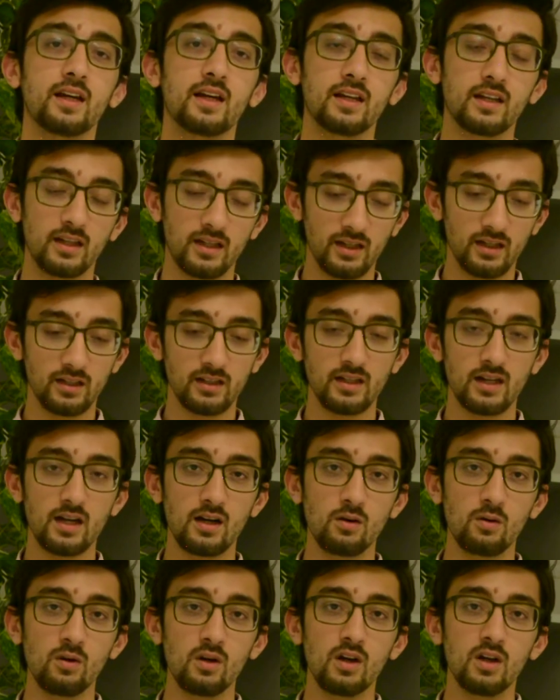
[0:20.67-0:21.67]
and here
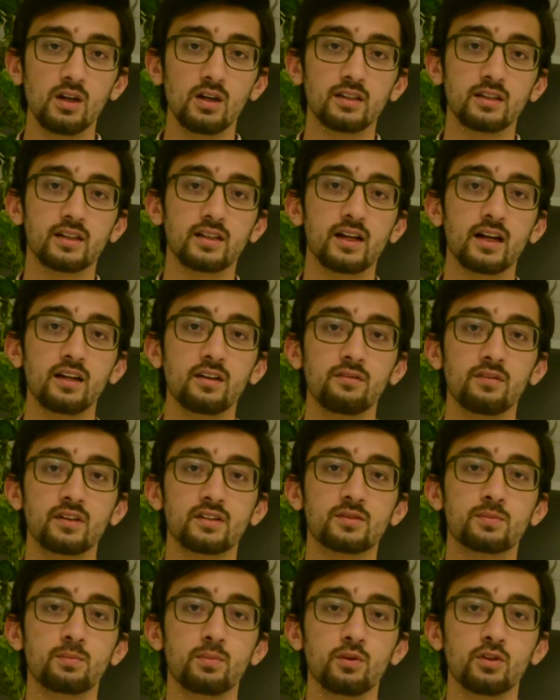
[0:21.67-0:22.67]
now the kind of
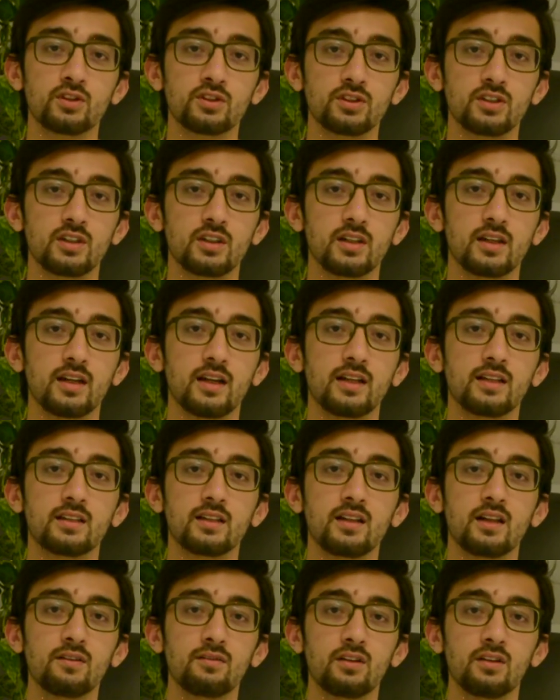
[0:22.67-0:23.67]
exposure and the
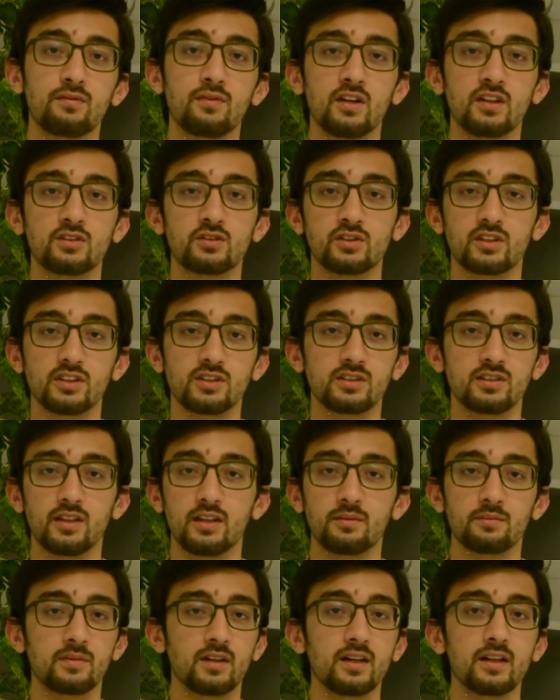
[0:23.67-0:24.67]
level of education
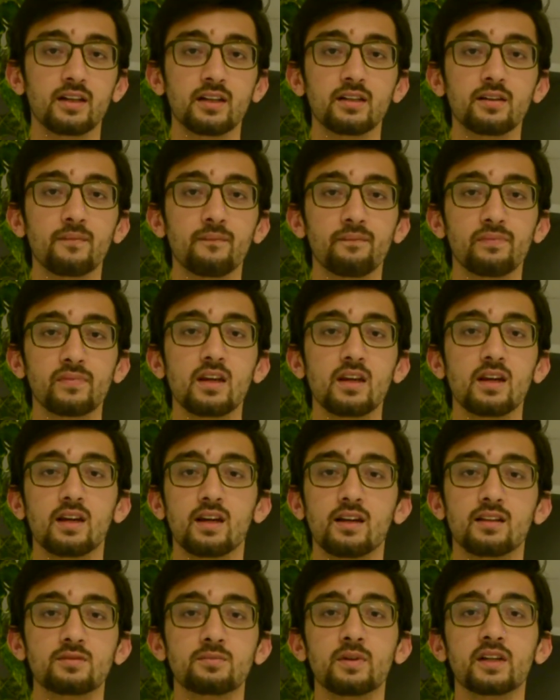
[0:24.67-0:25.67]
I'm getting
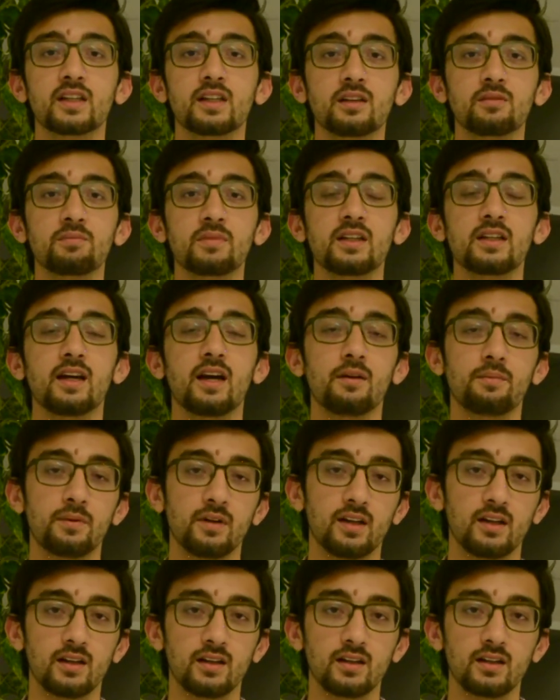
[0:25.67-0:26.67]
is making me happy.